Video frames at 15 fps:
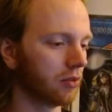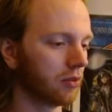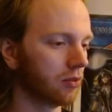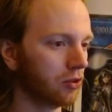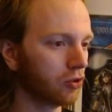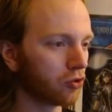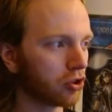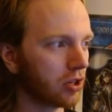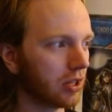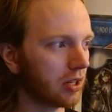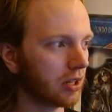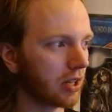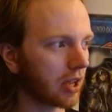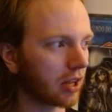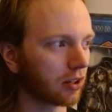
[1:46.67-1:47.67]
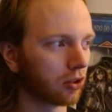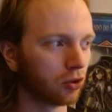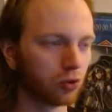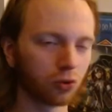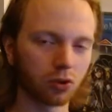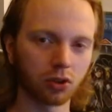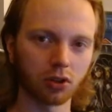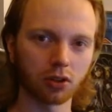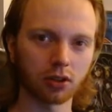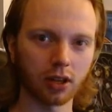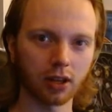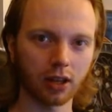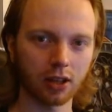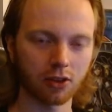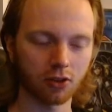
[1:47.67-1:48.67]
usually they kind of look a lot
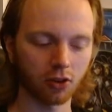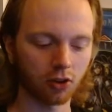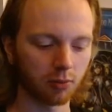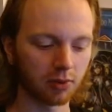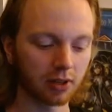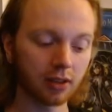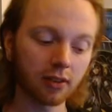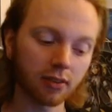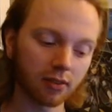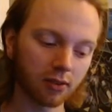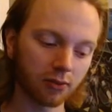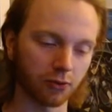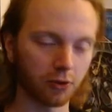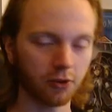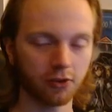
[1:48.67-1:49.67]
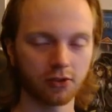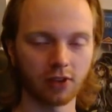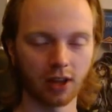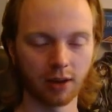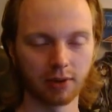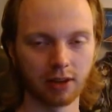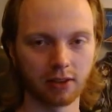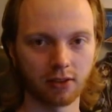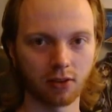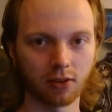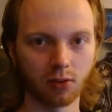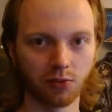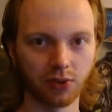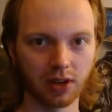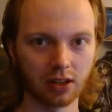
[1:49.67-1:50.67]
like each other, but this is the first time that
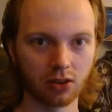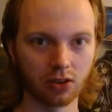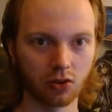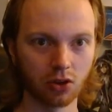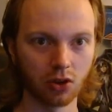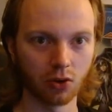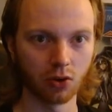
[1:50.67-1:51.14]
something in Yu-Gi-Oh!